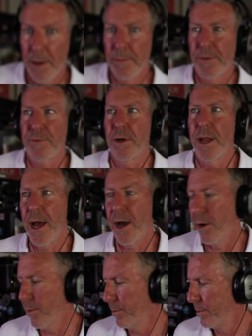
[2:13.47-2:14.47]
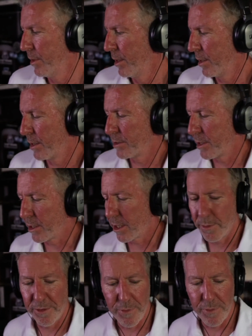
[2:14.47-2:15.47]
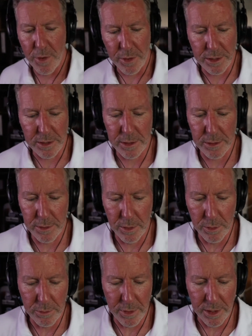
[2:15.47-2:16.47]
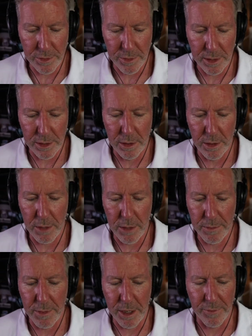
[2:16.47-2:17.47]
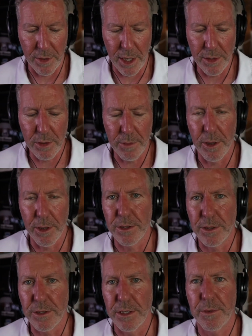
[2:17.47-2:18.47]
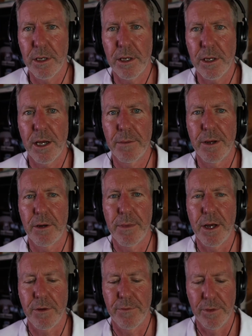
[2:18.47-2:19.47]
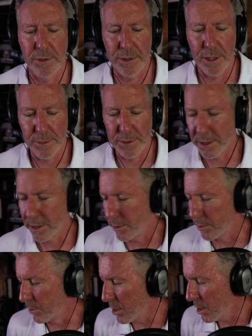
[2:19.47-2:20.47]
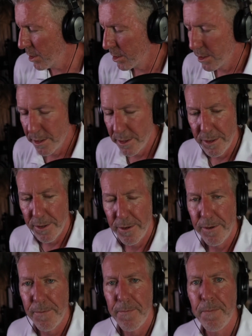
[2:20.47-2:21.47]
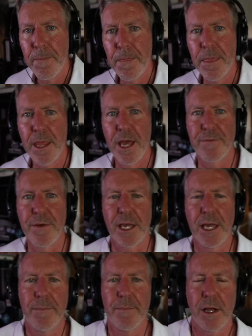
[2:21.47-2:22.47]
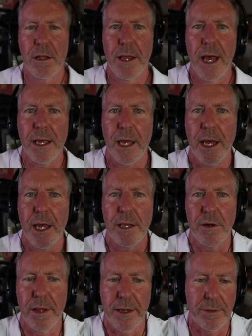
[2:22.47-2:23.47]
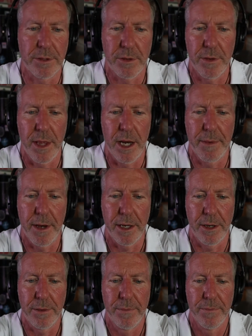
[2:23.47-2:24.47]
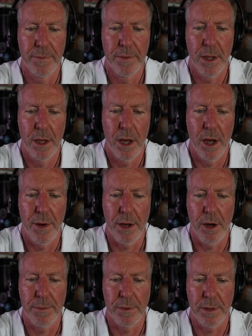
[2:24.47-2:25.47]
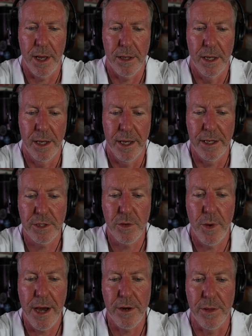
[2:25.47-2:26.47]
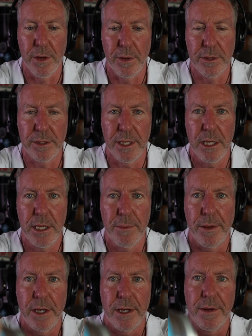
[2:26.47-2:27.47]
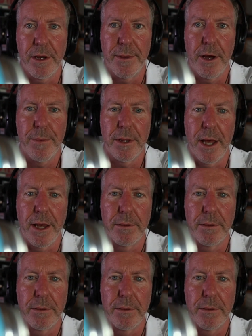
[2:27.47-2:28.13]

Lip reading: But for now, let's let that refocus. Oh, and trying to knock my microphone. I do apologize. I'm going to get a better microphone set up soon. If I keep clanging it and you're like, screw that, I'm out of here. All right, open that. It is quieter though. See, you probably didn't hear me open that,